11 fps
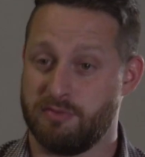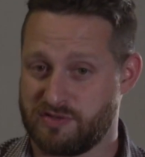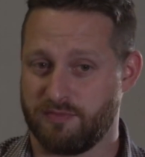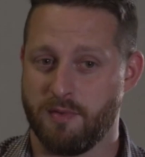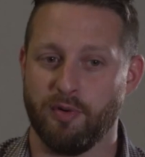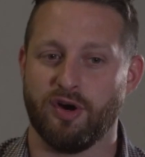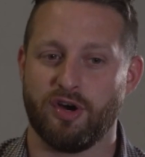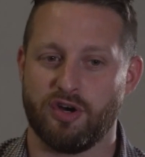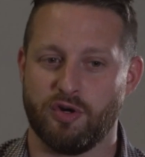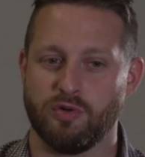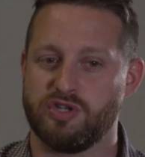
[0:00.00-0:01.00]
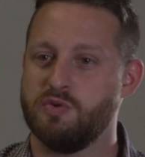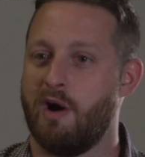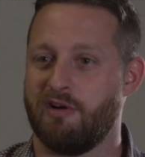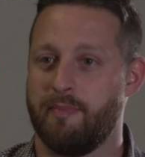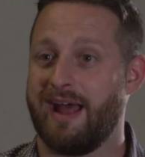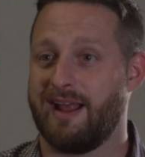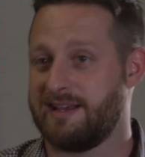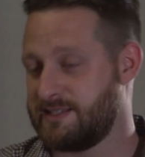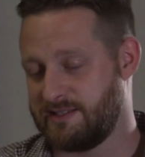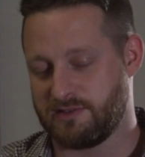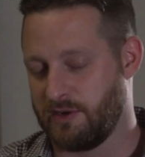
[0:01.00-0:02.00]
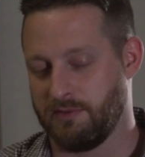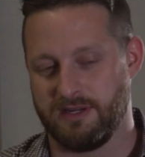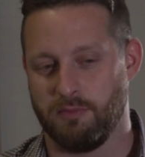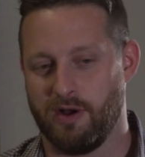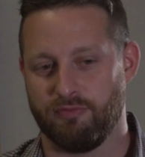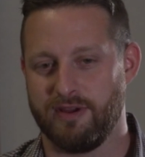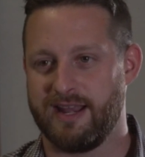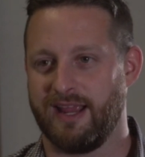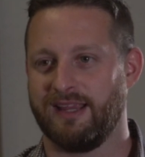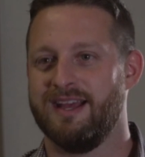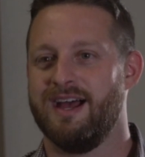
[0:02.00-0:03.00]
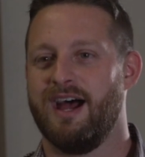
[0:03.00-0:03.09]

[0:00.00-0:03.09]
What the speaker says: it was from a book called You Are a Badass, it's totally worth reading,